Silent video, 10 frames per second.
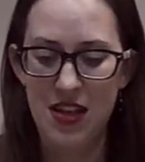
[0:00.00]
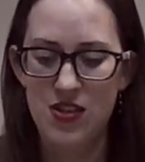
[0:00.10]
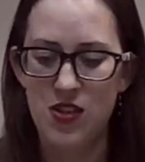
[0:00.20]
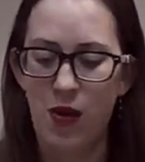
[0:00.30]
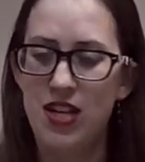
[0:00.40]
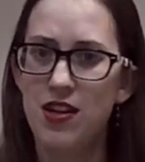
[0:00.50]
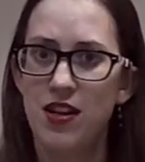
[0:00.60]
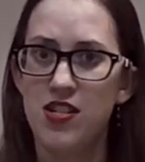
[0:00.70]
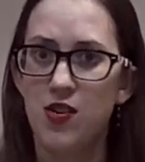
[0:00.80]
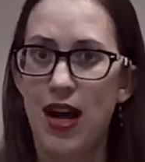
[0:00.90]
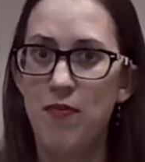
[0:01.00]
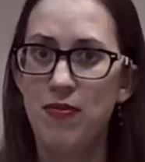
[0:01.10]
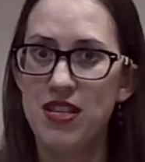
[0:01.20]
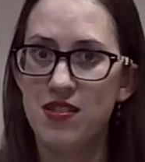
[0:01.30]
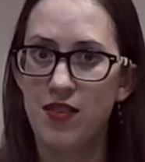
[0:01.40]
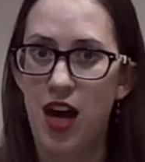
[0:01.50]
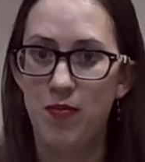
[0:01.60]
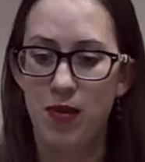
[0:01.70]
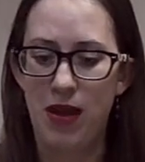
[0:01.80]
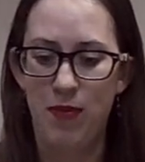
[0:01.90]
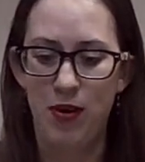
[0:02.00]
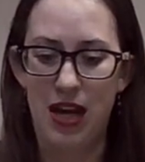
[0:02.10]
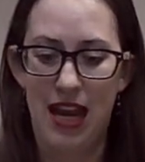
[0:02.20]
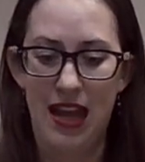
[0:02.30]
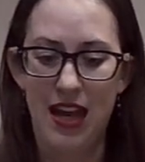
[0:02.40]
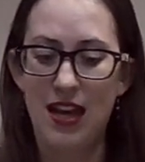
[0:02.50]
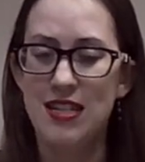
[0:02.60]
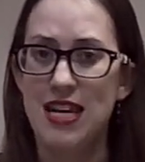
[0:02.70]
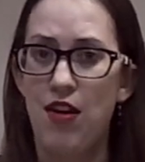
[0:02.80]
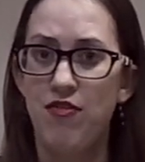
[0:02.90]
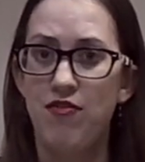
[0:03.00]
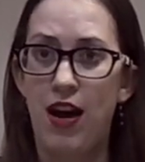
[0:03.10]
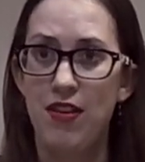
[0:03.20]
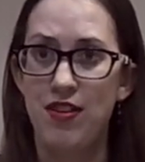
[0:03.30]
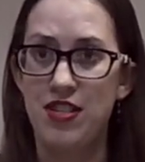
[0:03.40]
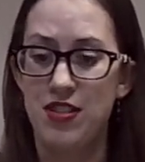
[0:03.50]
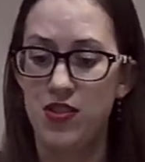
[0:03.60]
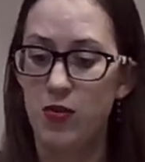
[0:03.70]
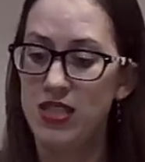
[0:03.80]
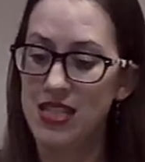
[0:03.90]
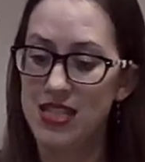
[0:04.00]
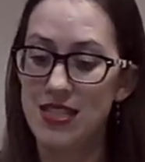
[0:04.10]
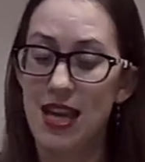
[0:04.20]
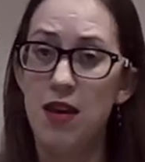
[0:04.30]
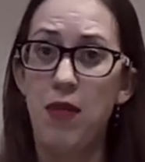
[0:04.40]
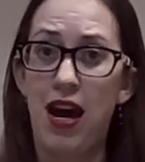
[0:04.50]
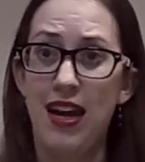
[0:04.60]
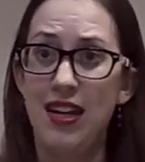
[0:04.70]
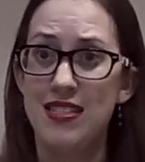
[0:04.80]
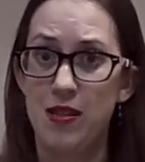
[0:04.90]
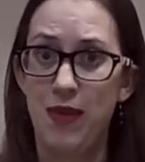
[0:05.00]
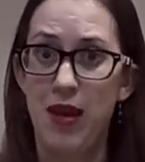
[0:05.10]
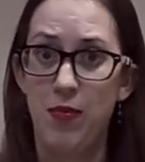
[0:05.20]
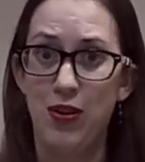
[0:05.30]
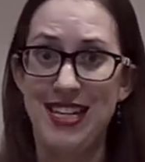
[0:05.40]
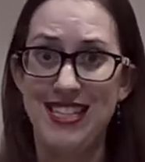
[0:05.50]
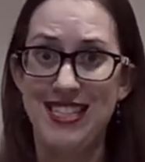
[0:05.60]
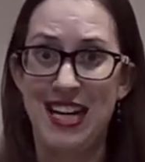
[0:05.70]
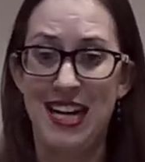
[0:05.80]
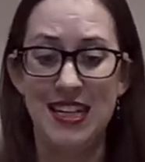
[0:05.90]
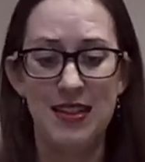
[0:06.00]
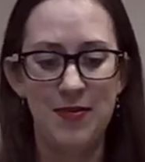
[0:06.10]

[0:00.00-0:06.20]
So I took a scrap piece of copy paper and I cut it down 5 inches, so it's the same height as the paper inside.